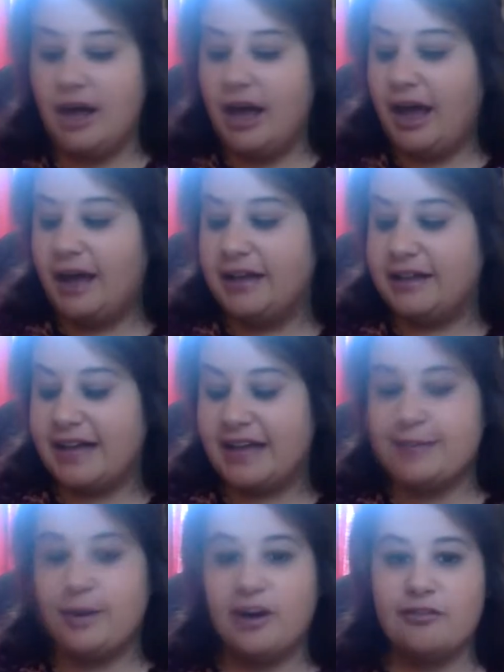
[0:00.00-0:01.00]
And that's
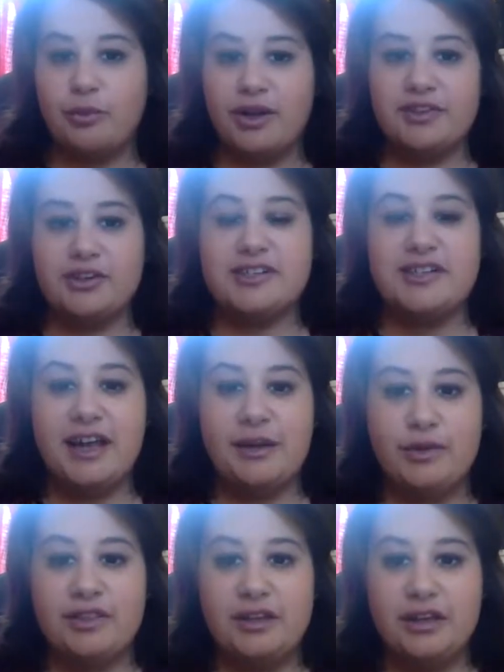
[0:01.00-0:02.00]
part of what they're saying
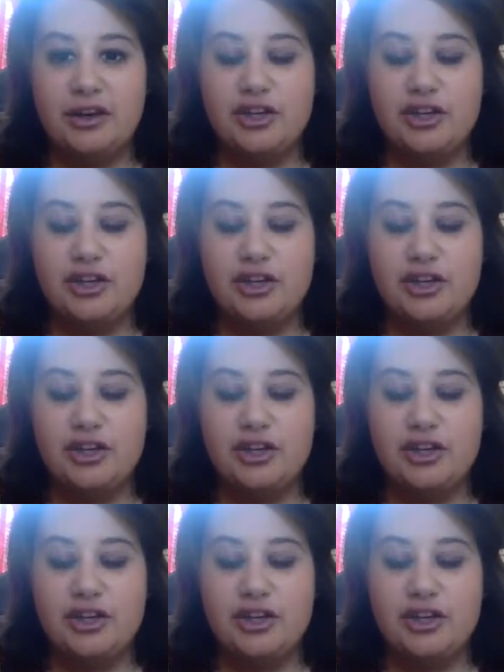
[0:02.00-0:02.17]
with here.